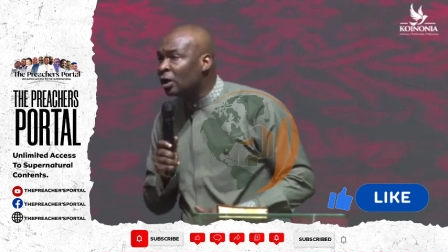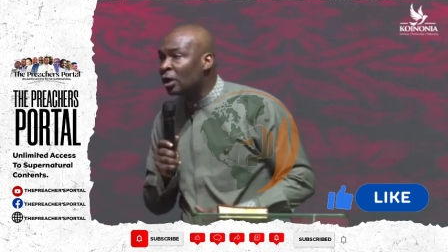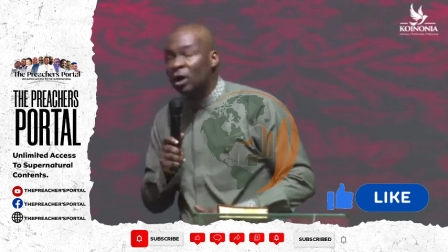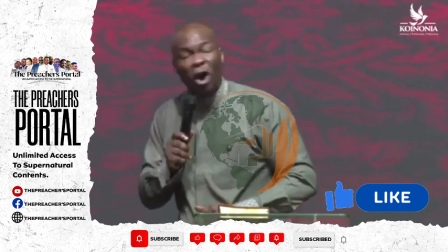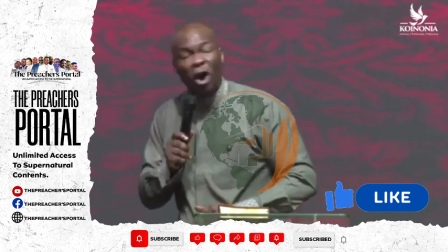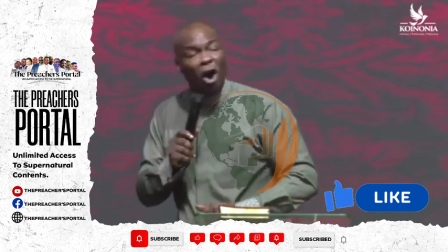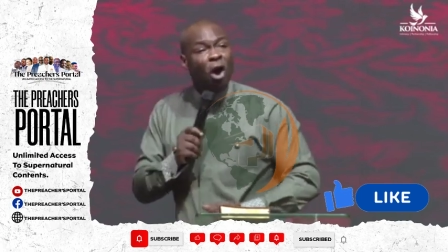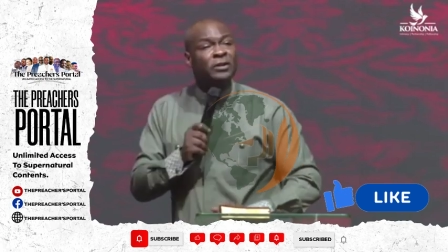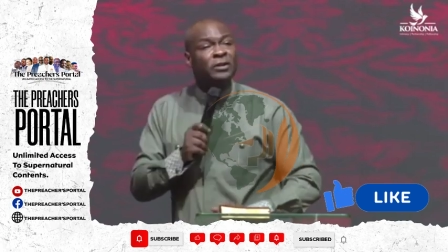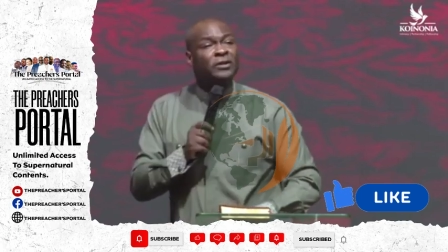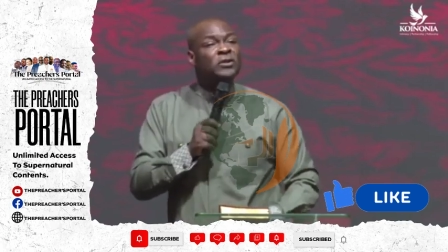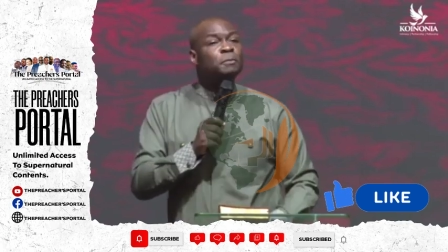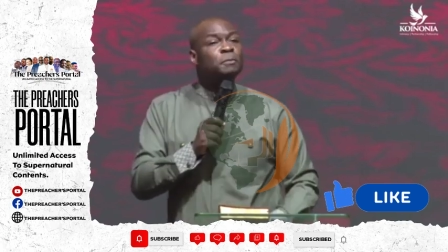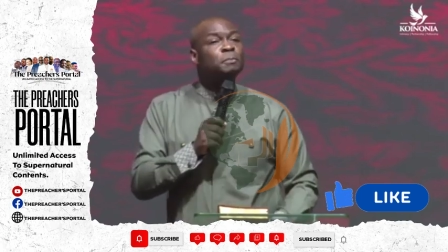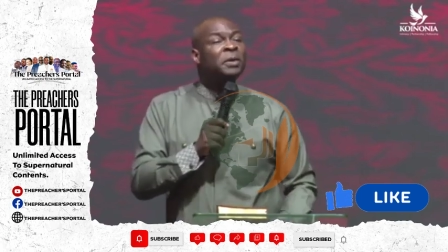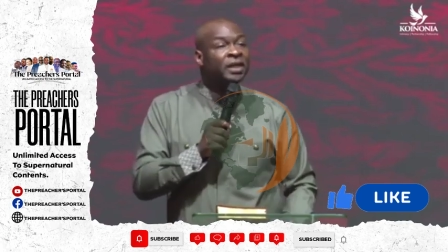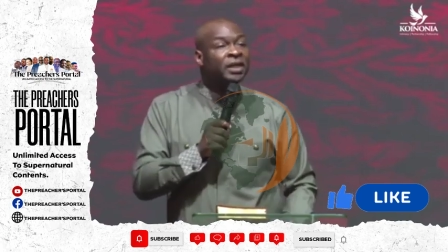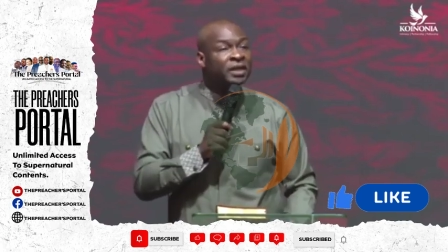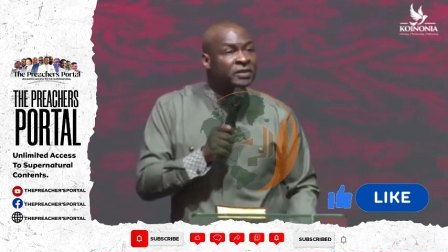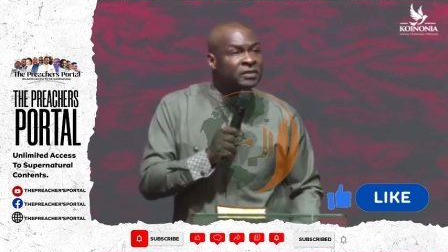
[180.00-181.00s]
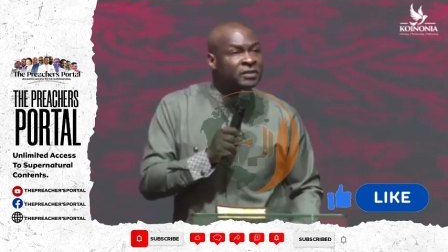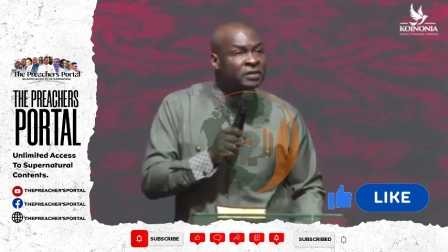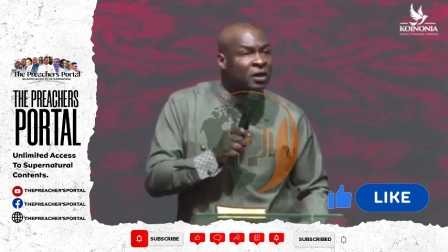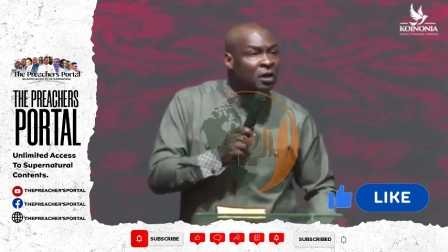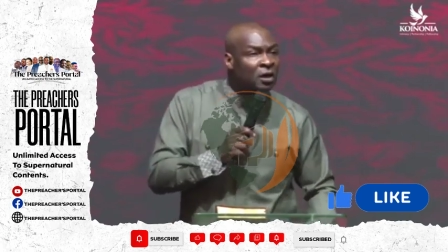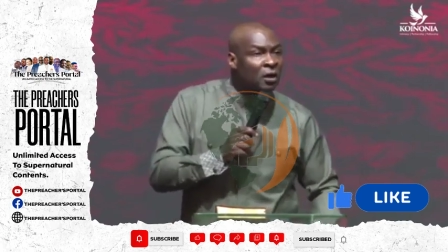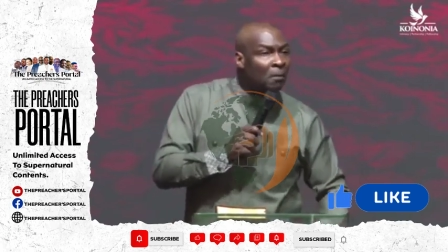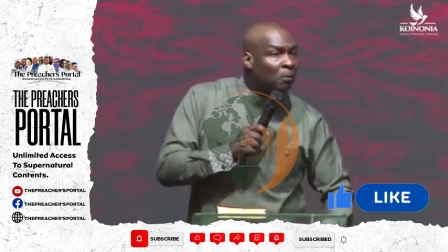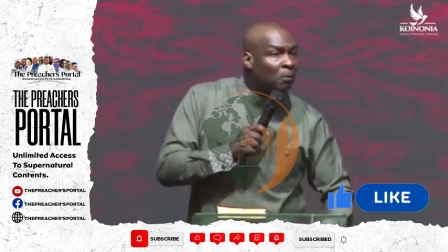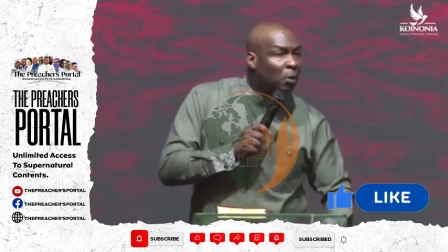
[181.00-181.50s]
God speaks,
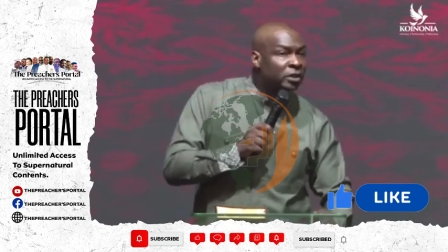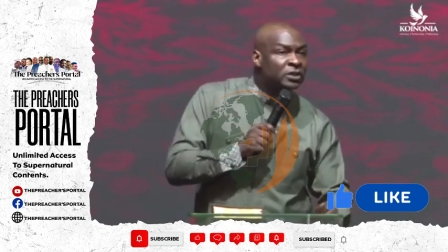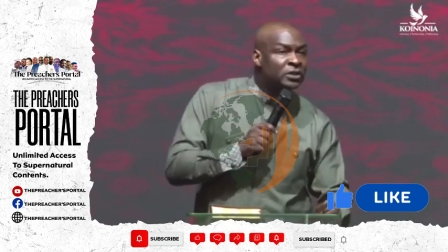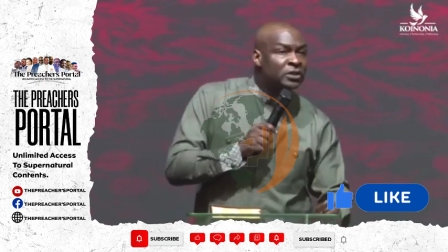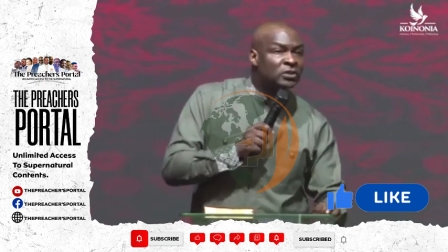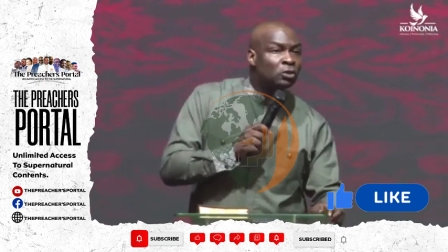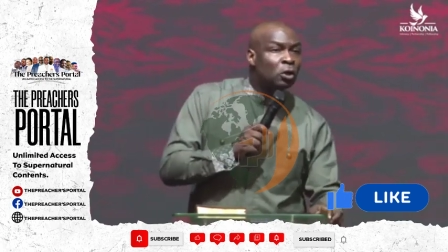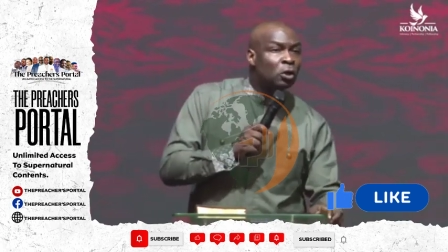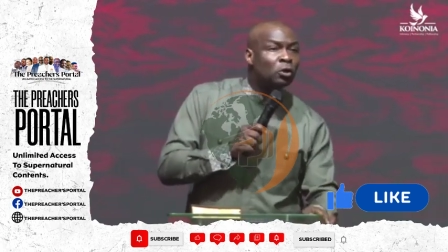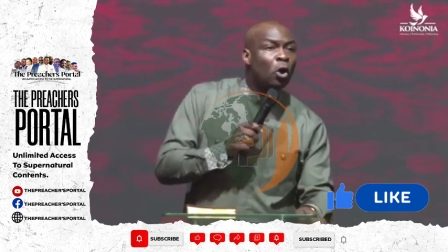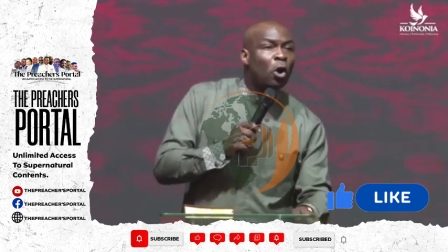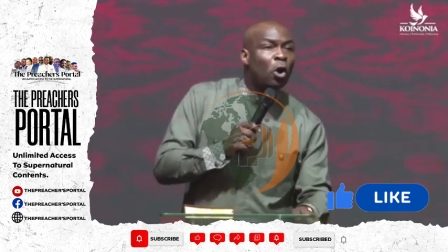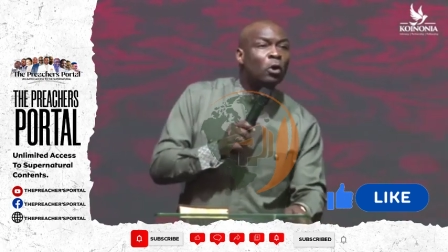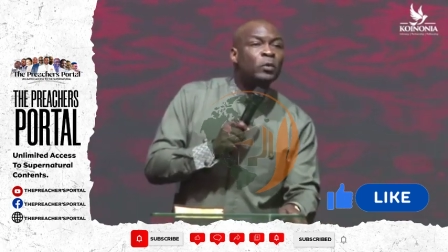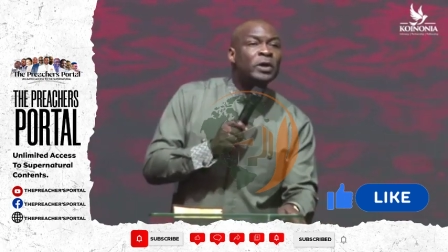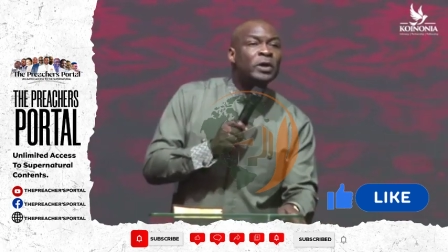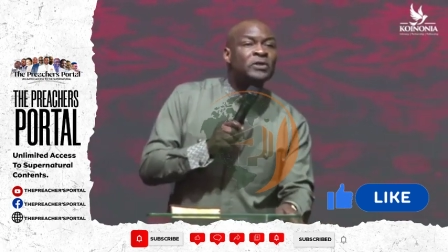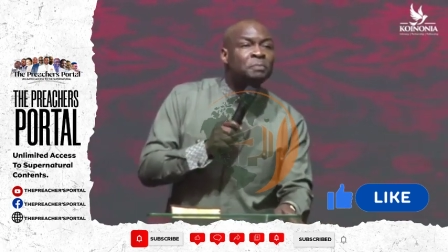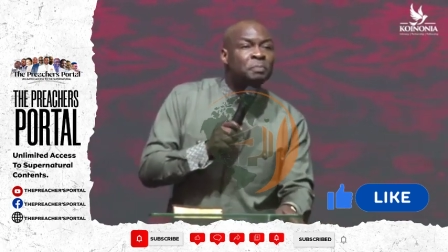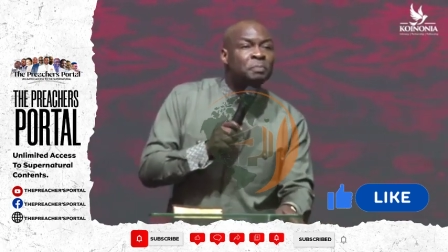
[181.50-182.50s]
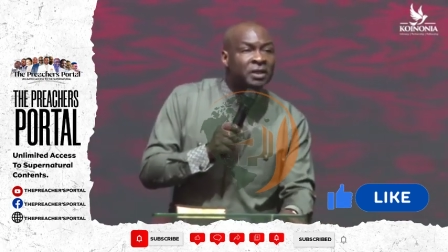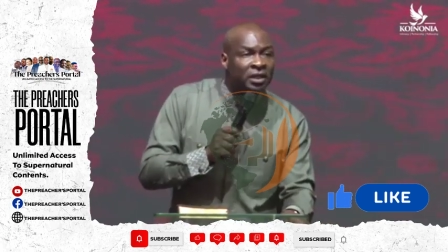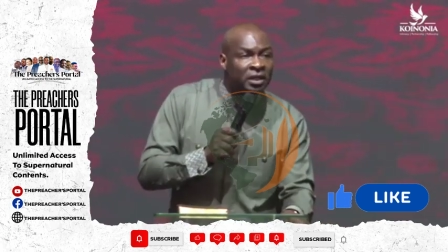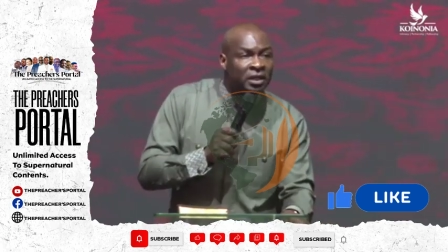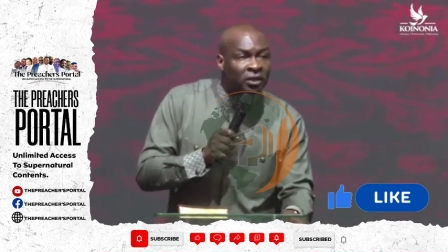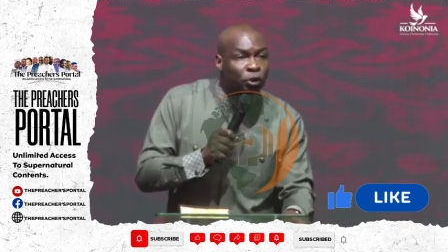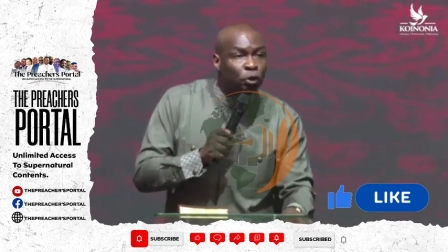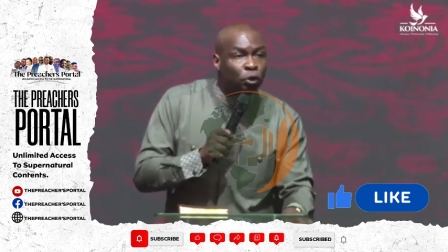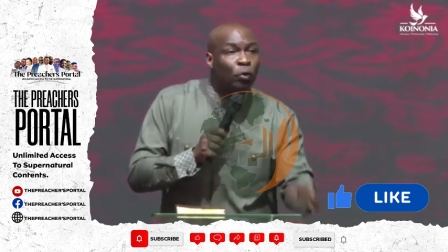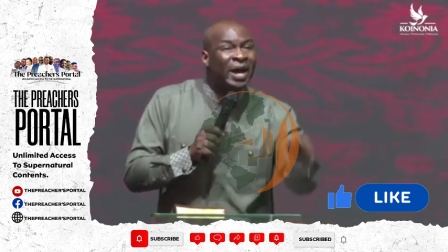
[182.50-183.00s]
but he's not always
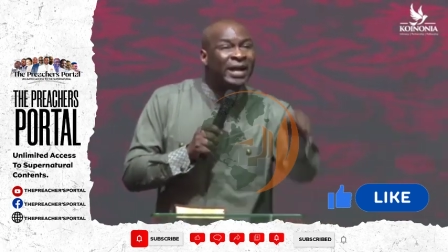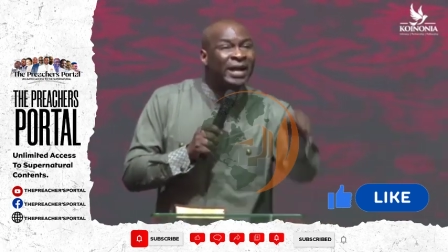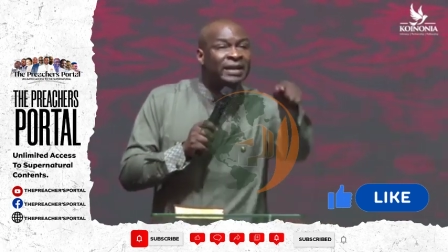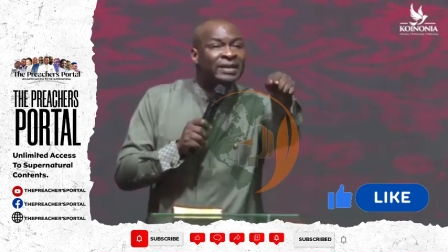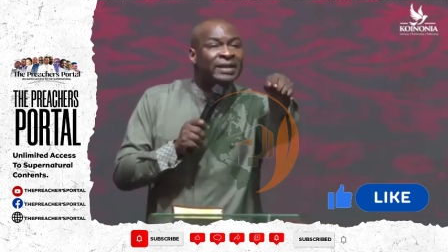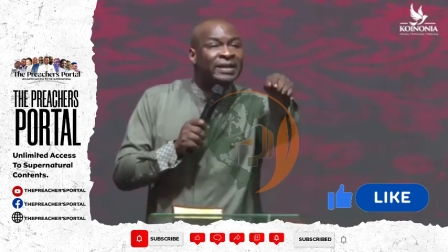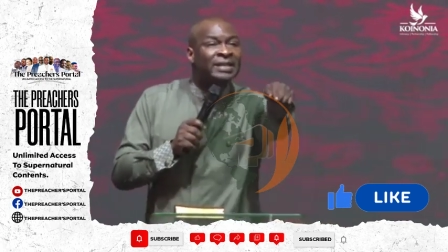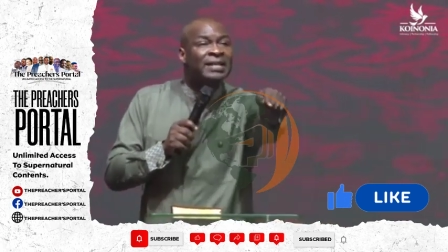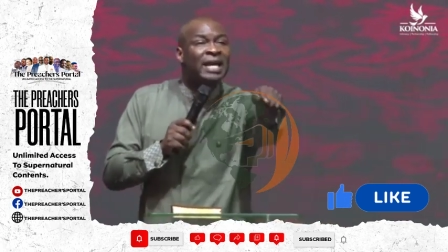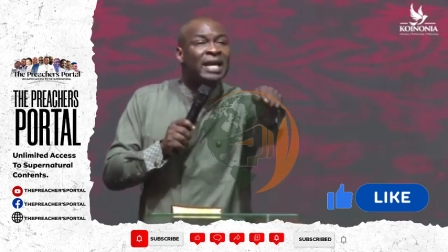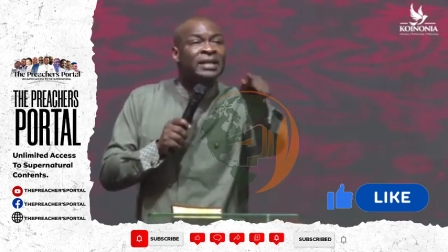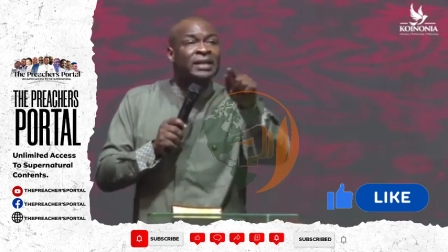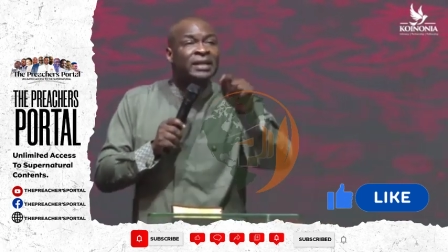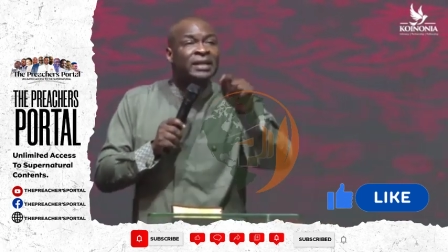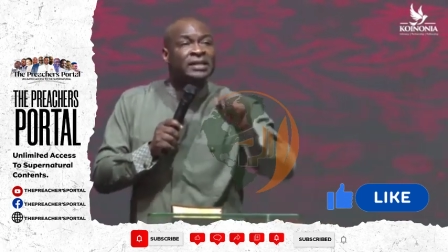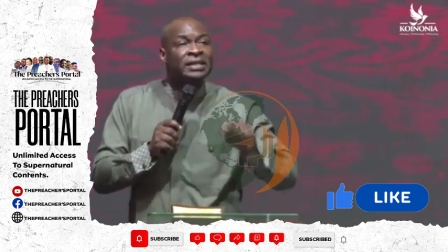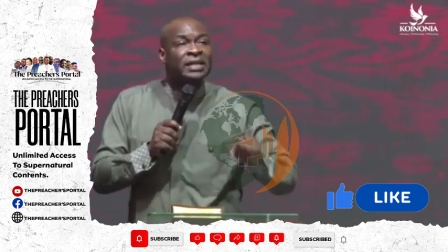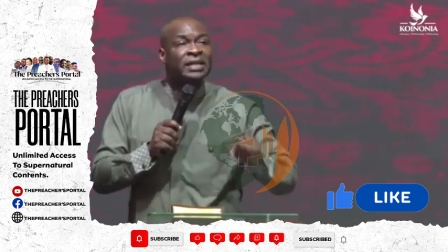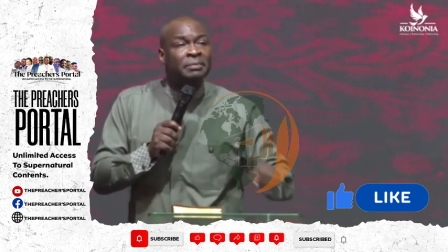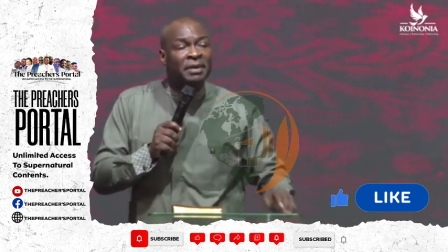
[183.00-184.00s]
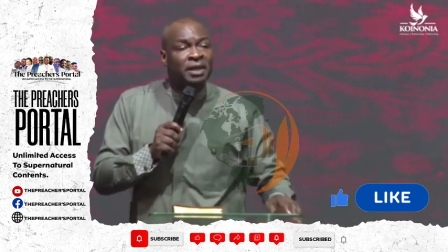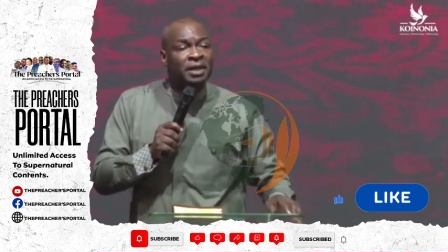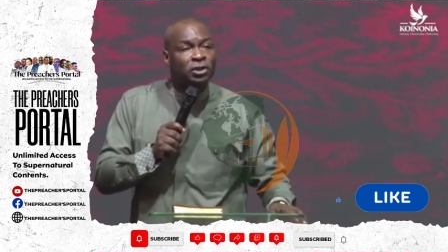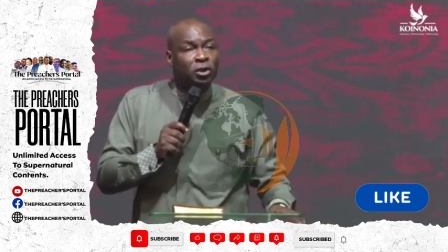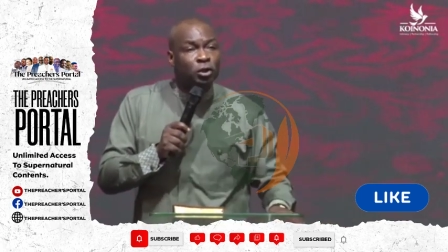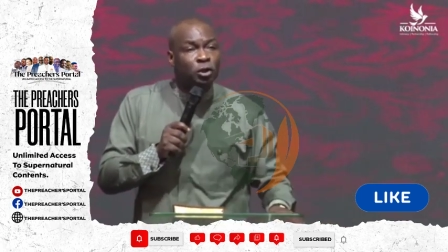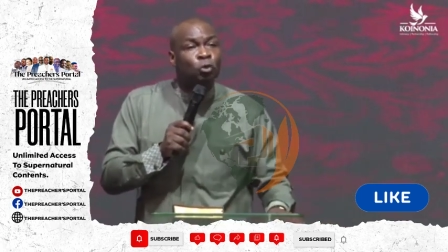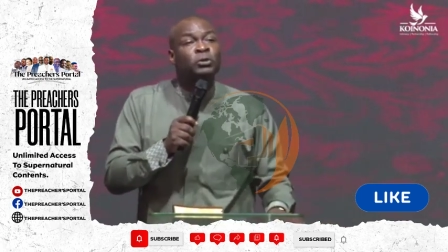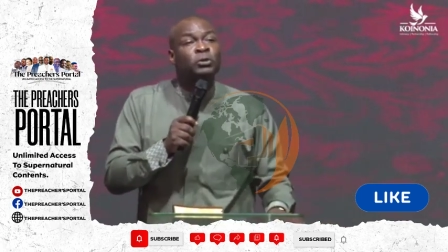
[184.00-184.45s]
speaking. You were created in his image. You